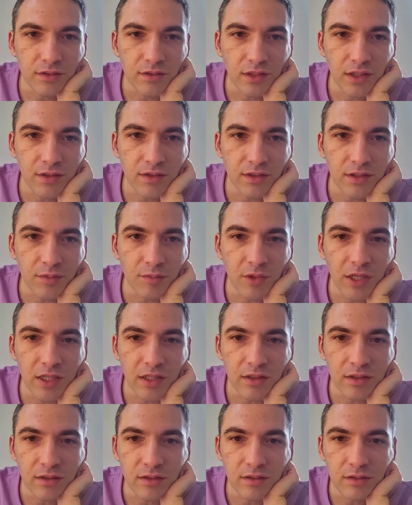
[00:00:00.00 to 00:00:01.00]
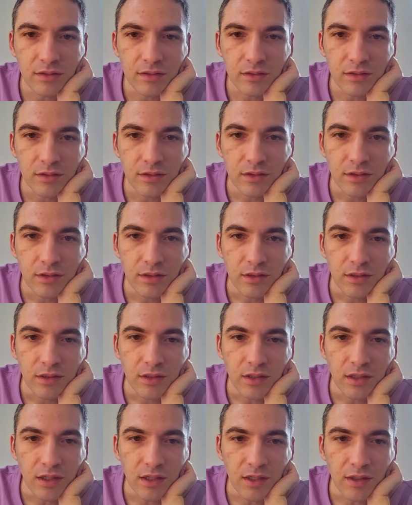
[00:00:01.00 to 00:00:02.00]
nicely made.
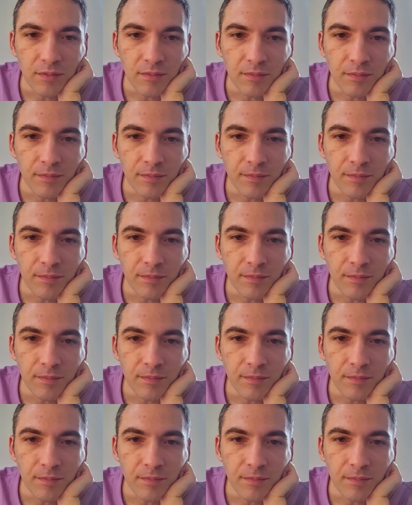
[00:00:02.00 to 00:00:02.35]
Here,